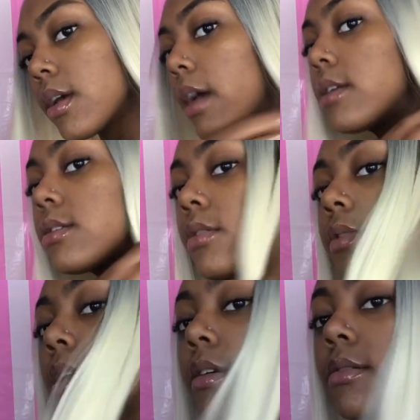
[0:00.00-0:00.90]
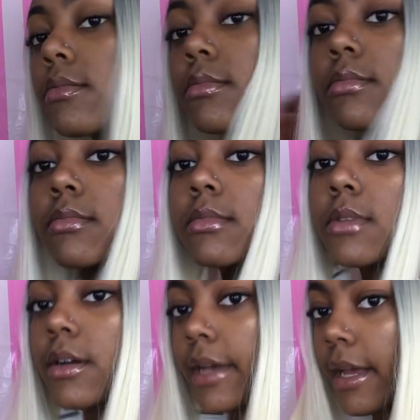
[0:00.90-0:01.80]
I just don't think.
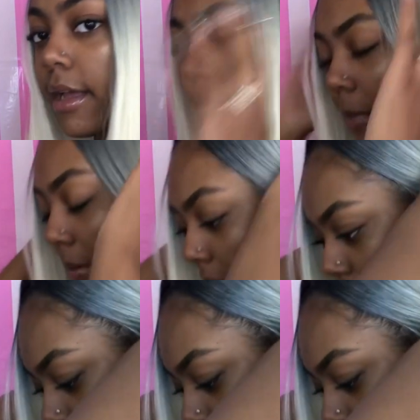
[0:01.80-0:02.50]
Okay, maybe if